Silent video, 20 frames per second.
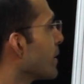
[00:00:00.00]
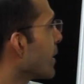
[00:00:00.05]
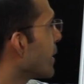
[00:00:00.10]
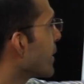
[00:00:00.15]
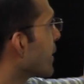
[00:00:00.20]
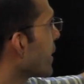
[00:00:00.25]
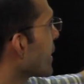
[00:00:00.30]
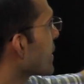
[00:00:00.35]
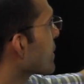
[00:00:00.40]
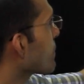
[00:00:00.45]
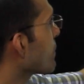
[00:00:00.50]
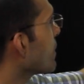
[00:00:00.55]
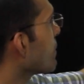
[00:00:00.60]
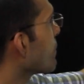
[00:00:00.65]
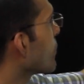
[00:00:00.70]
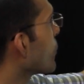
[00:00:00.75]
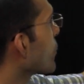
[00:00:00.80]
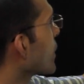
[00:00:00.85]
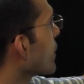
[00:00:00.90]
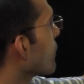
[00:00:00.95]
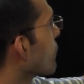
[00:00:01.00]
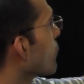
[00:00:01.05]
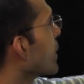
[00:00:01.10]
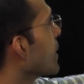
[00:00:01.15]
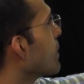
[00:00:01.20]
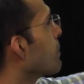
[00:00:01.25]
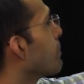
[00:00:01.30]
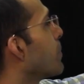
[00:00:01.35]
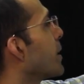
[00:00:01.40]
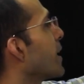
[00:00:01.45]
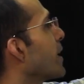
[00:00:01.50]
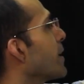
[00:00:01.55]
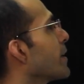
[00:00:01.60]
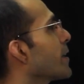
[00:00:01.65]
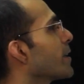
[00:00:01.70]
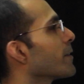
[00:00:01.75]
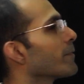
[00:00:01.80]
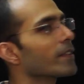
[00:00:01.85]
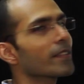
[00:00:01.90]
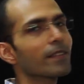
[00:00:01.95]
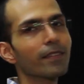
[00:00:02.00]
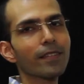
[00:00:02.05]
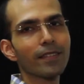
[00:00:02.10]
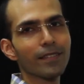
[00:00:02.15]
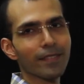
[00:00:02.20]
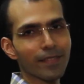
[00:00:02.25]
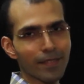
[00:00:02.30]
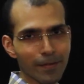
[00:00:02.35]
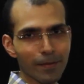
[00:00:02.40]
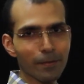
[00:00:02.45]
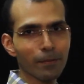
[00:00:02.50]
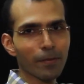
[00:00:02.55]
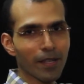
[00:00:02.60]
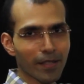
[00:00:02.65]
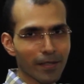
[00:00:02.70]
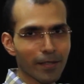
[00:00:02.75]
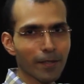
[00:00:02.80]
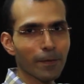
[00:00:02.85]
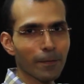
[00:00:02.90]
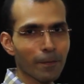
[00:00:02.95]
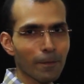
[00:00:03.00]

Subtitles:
it has been beautifully blended with this part.